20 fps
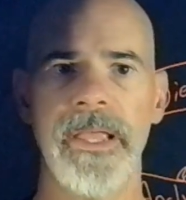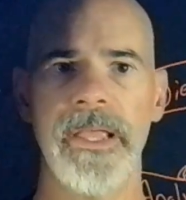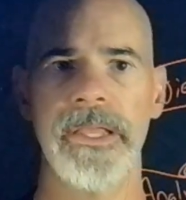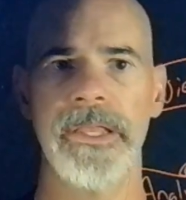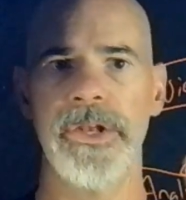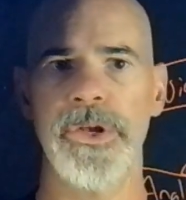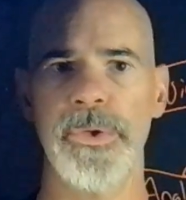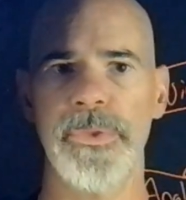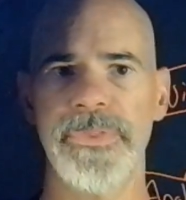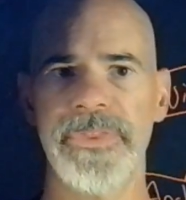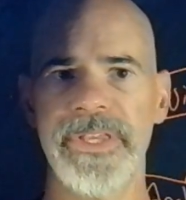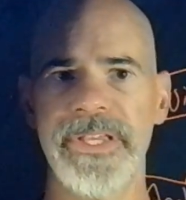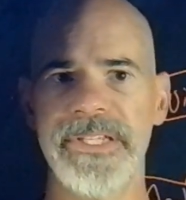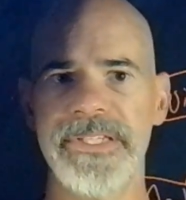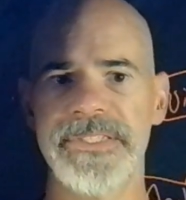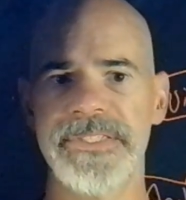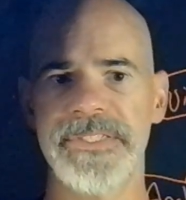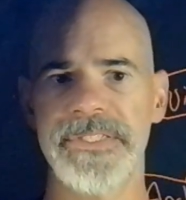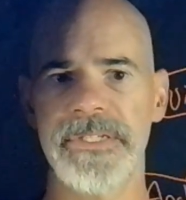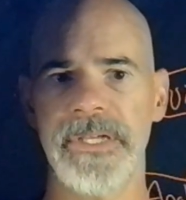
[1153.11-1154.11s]

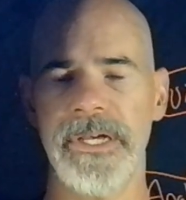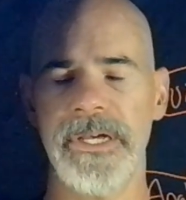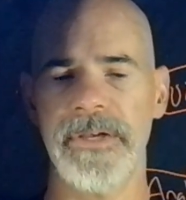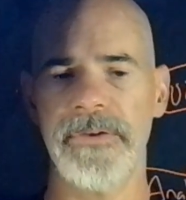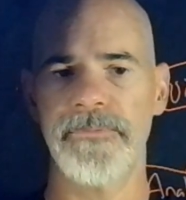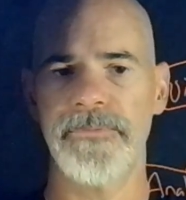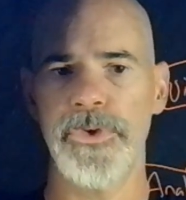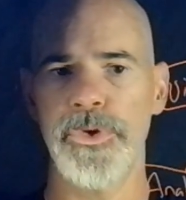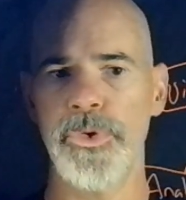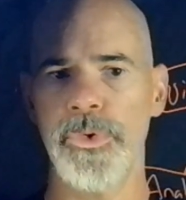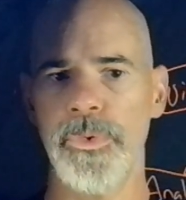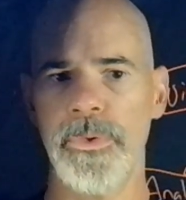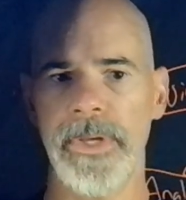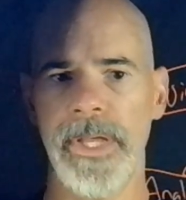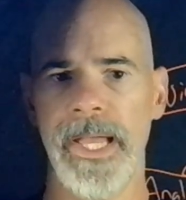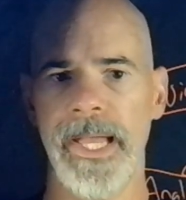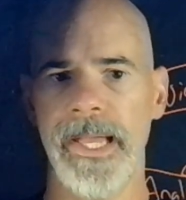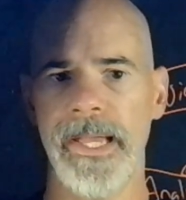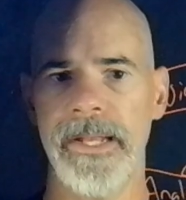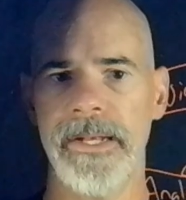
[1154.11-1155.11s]
These view
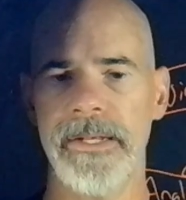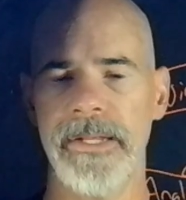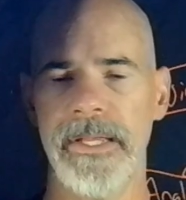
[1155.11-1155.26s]
and